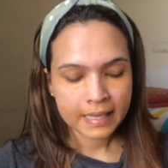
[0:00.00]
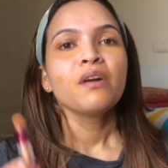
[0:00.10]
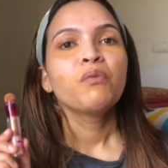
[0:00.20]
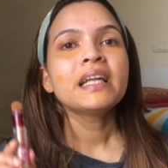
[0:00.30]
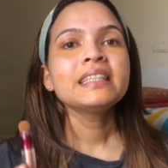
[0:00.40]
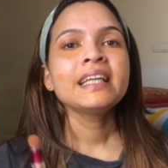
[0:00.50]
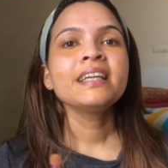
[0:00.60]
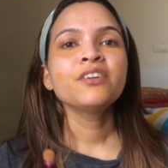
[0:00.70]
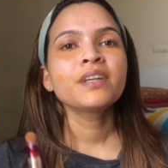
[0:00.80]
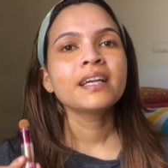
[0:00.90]
one thing
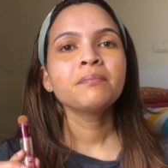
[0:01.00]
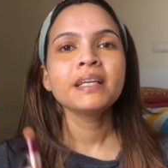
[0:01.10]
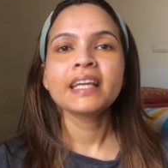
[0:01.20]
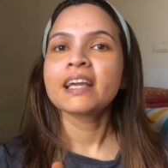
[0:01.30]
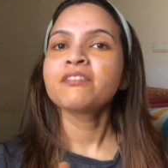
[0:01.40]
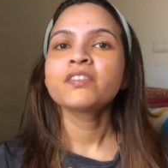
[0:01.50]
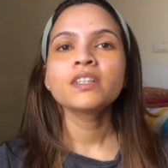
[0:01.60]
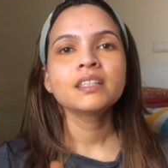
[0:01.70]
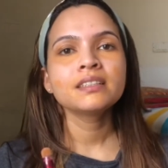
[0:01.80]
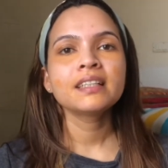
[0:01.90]
you can be
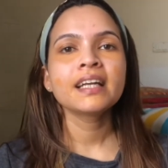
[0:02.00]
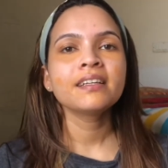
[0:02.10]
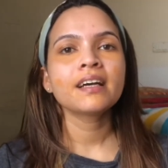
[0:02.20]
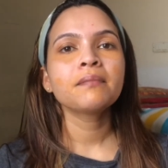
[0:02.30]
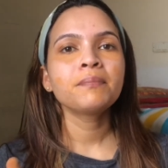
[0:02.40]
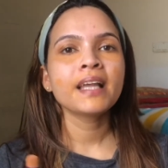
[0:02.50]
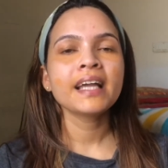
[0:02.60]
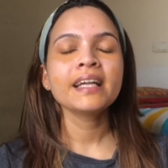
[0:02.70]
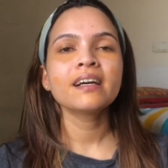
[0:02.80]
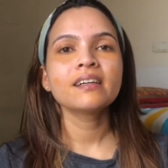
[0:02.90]
careful is that
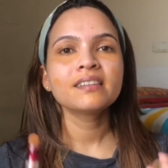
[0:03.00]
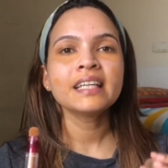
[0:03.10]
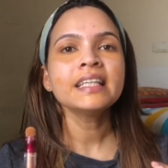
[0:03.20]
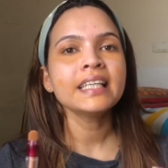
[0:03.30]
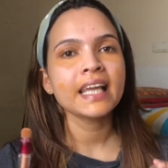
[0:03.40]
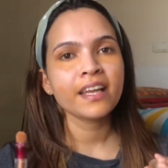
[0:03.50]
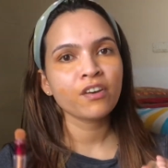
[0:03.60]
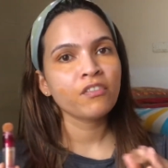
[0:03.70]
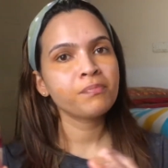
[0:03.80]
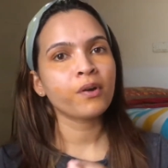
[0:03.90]
apply thin layer
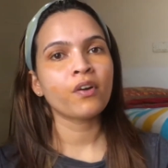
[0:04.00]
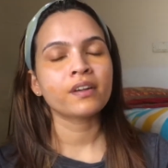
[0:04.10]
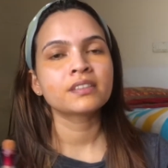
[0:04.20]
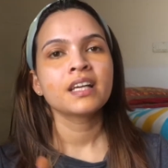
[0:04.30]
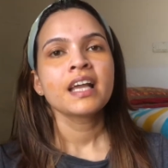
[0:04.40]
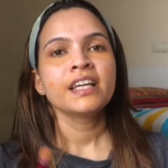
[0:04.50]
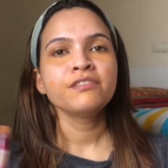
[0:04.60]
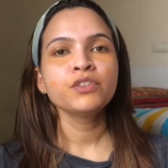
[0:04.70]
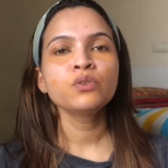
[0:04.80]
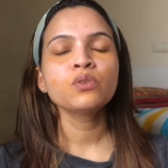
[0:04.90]
of products
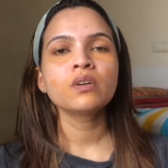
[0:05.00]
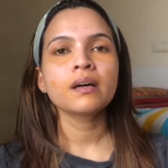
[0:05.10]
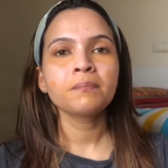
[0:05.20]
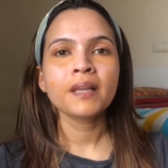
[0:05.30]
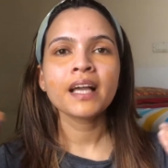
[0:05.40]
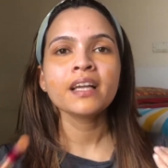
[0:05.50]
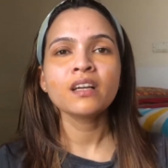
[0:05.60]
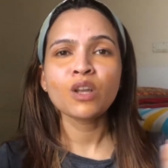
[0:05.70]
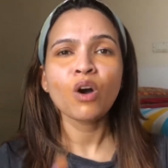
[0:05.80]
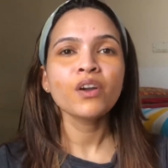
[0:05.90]
if you apply
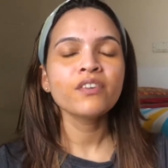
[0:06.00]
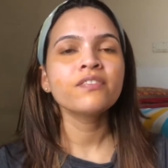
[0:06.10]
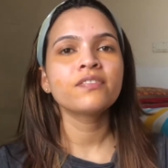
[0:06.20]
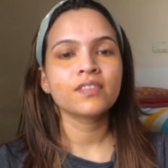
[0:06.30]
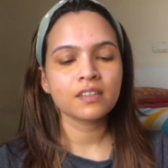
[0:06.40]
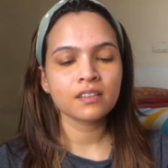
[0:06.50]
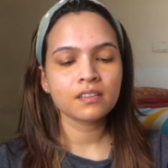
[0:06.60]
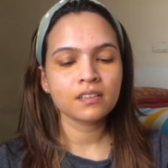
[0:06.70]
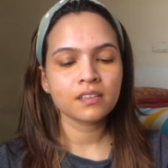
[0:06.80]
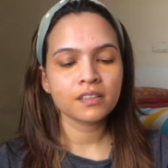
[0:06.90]
a lot of
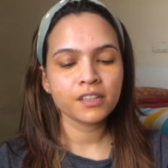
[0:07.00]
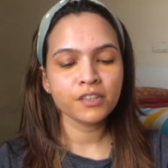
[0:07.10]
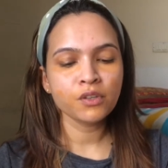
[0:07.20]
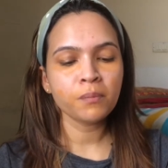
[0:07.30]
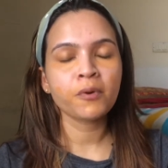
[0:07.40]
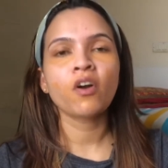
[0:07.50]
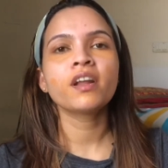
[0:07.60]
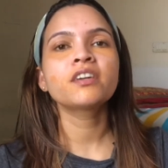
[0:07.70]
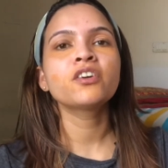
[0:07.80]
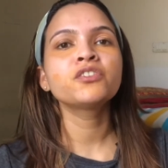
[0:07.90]
uh, you know
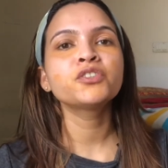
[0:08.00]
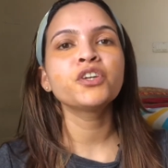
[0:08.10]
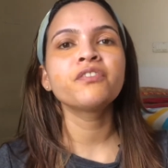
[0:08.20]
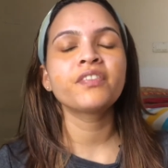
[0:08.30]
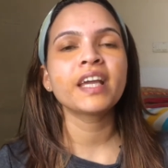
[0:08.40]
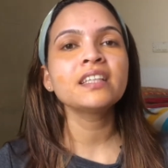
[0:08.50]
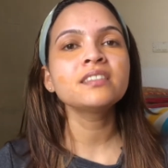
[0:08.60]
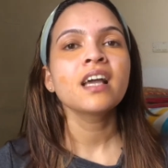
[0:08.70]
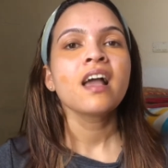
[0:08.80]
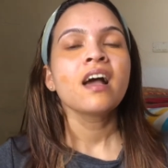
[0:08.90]
product onto your
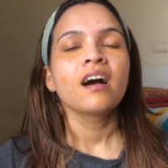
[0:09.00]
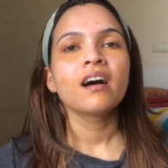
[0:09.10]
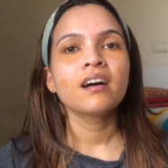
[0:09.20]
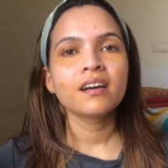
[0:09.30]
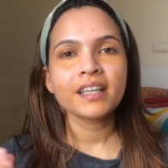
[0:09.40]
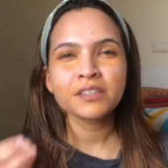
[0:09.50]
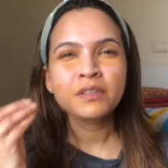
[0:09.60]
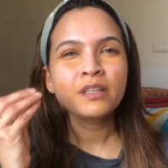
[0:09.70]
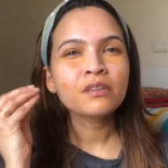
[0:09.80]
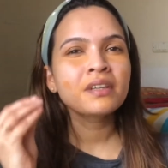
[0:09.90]
face uh, it
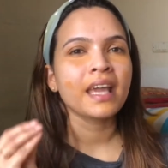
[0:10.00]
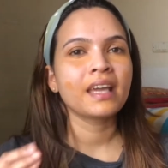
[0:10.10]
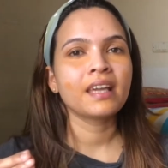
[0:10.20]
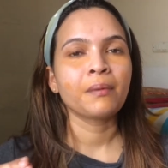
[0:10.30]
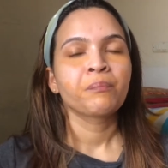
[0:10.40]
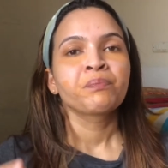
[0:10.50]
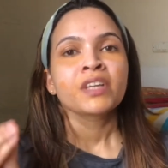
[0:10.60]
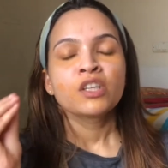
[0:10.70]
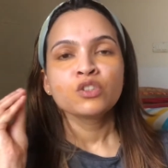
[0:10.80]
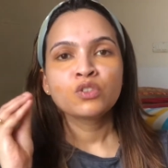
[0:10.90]
will look cakey
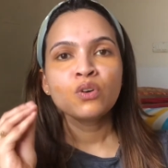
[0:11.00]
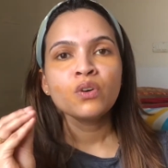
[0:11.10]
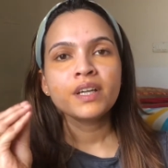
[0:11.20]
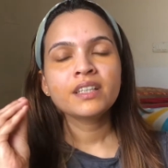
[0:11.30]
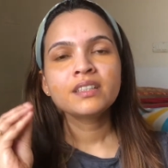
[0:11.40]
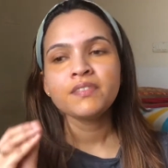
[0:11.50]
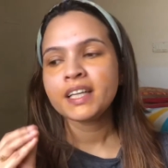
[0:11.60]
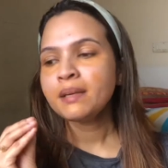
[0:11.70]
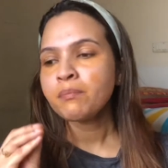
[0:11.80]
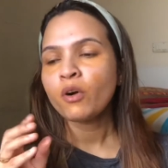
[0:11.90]
so it is
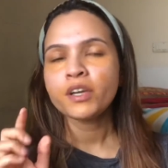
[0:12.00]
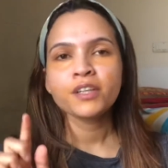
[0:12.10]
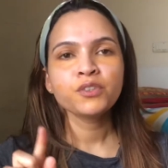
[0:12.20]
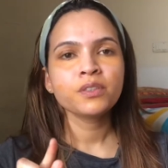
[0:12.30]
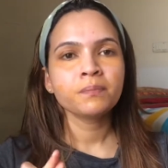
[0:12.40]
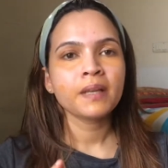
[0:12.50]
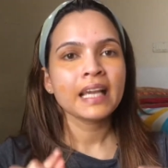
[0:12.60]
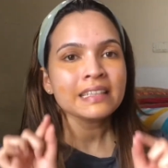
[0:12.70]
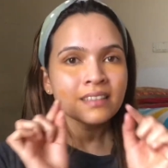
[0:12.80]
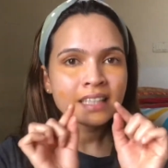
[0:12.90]
very important to
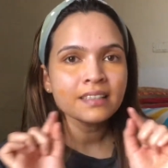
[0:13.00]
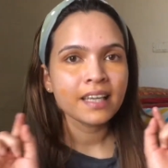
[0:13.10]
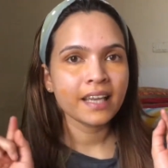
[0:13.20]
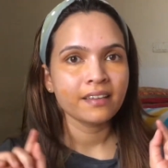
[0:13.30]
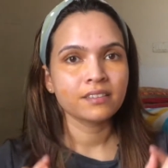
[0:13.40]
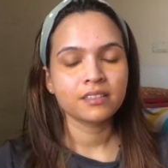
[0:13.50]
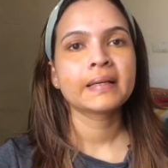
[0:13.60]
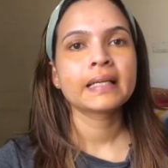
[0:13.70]
apply thin layers